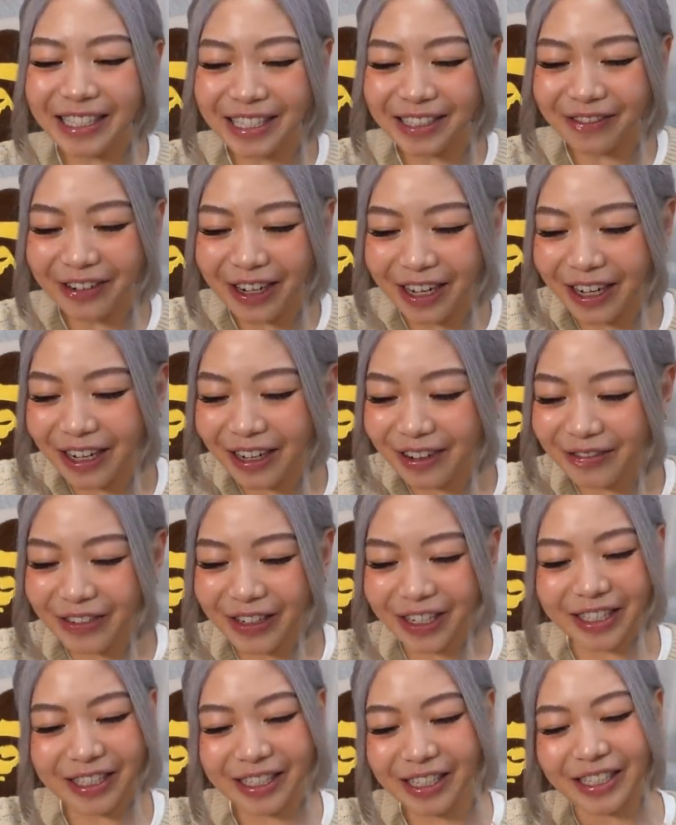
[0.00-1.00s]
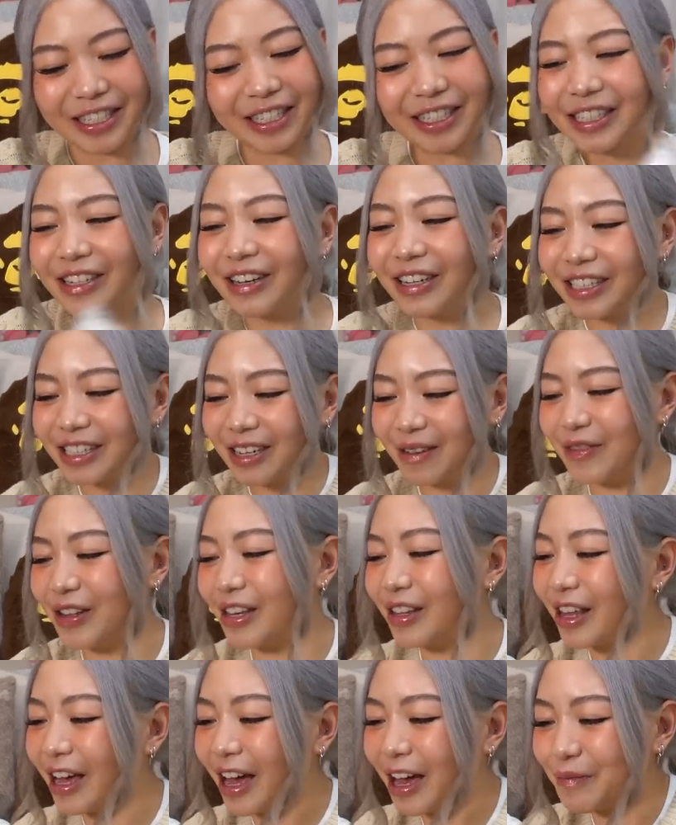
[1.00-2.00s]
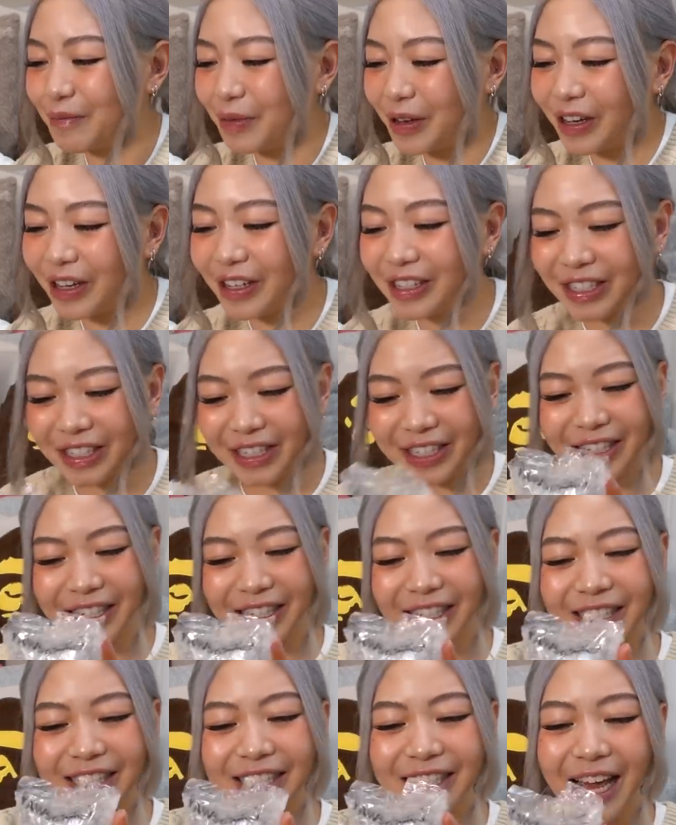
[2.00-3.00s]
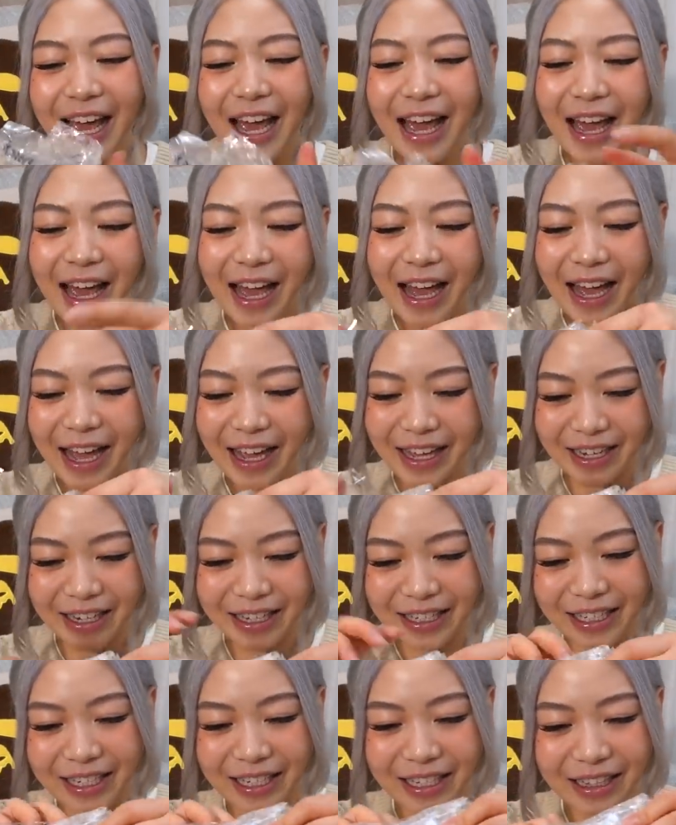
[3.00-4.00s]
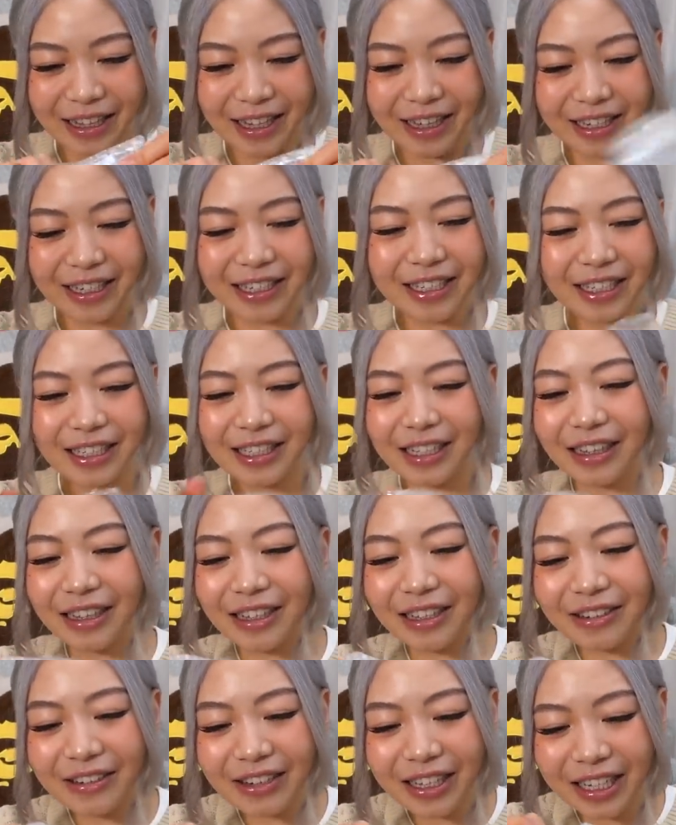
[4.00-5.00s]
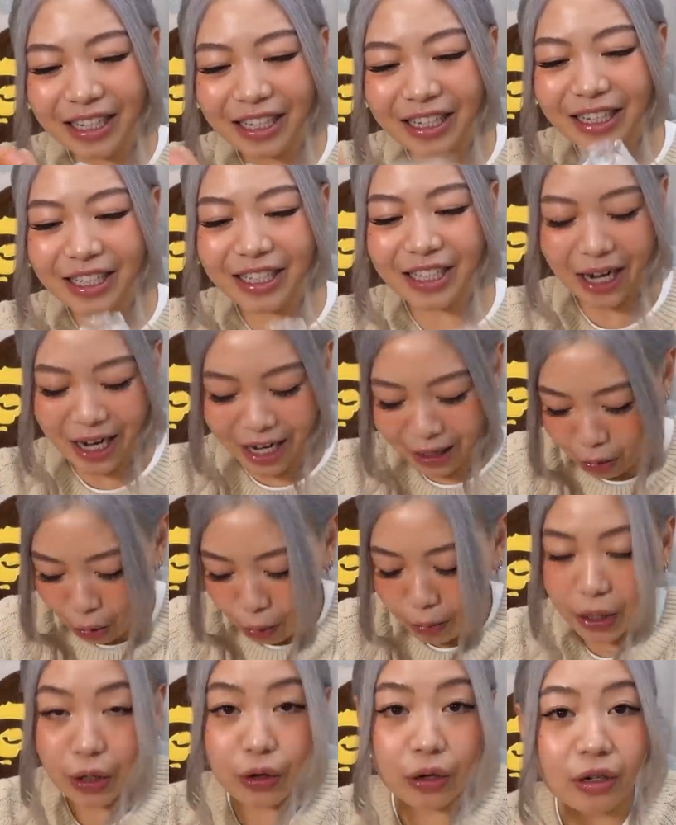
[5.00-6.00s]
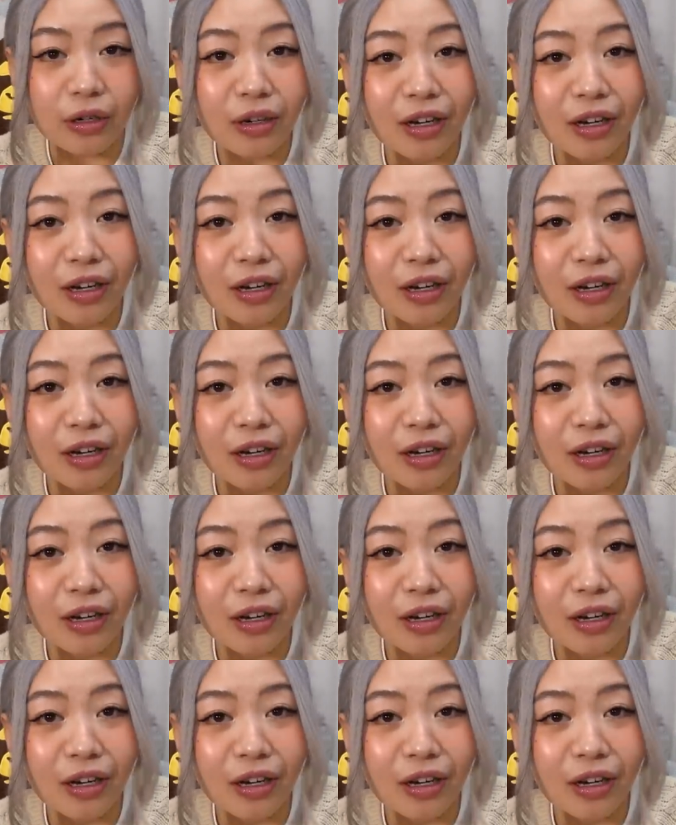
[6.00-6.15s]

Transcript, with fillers: as well because this is not something that I purchased. I can see that this is a little keychain. Oh my god.